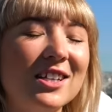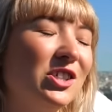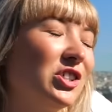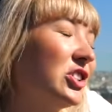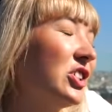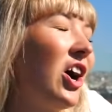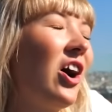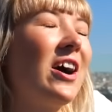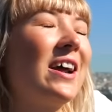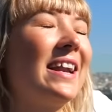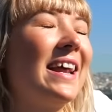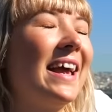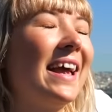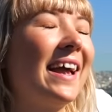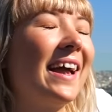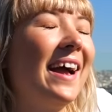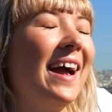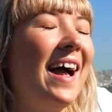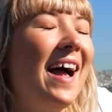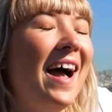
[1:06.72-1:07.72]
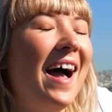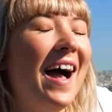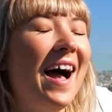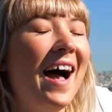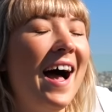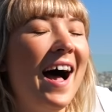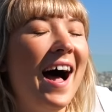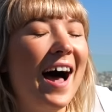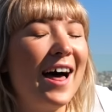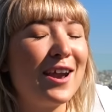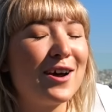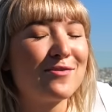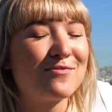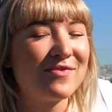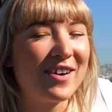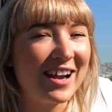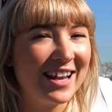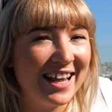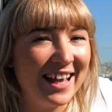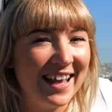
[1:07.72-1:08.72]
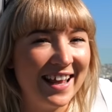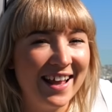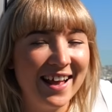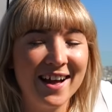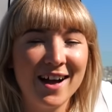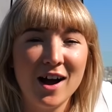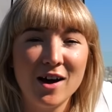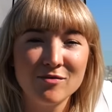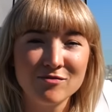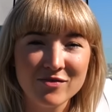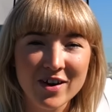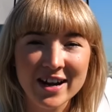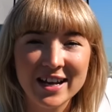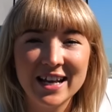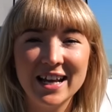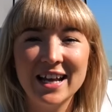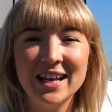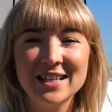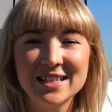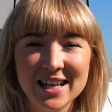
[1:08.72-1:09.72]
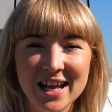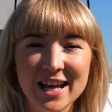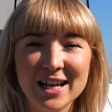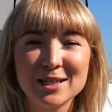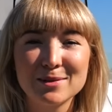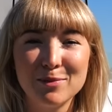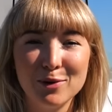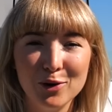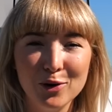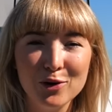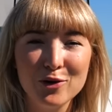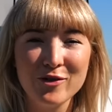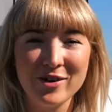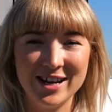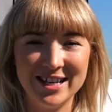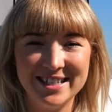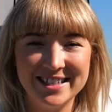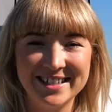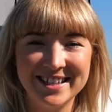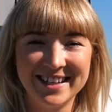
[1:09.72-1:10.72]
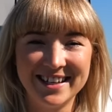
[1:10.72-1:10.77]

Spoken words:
is shining and I'm ready to explore Greece.